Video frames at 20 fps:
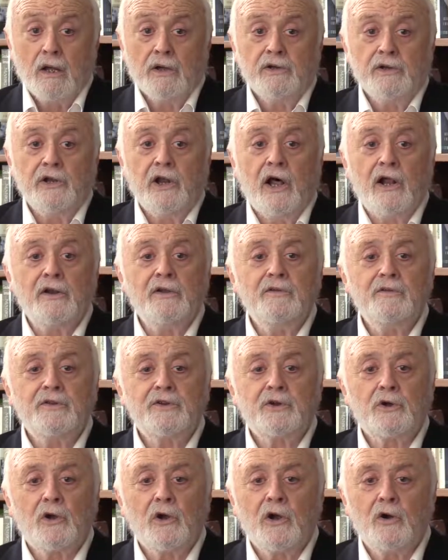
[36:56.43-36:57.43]
None of the
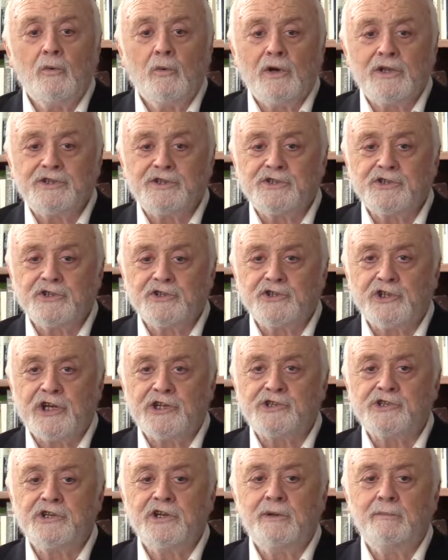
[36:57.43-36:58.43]
current ones
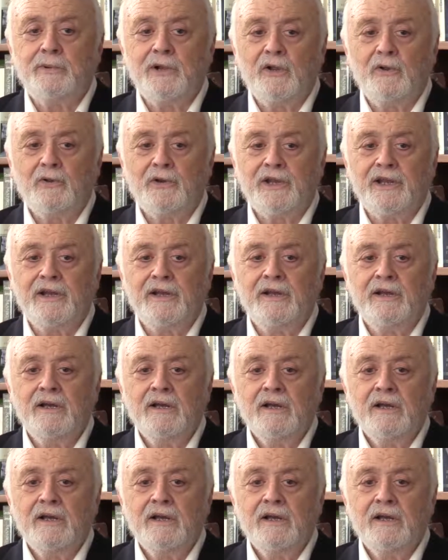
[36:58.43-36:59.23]
suggest an ability